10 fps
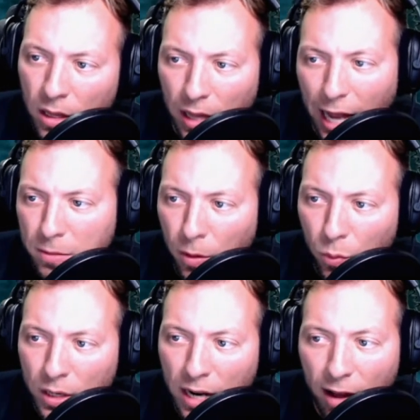Last month,
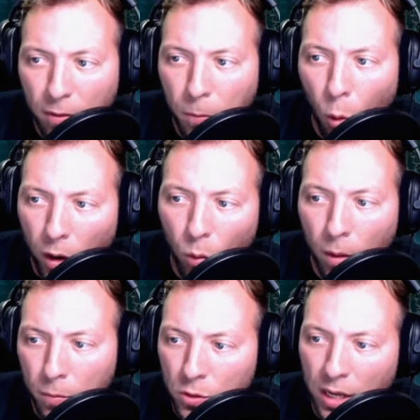we did have a
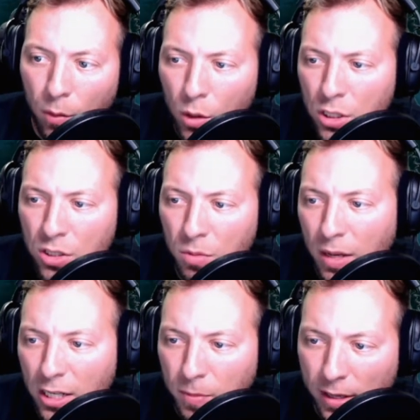0.1%, which is to
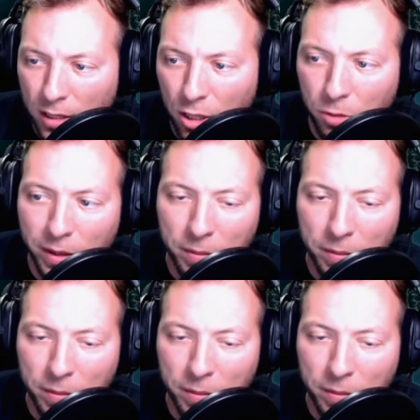be expected a little bit.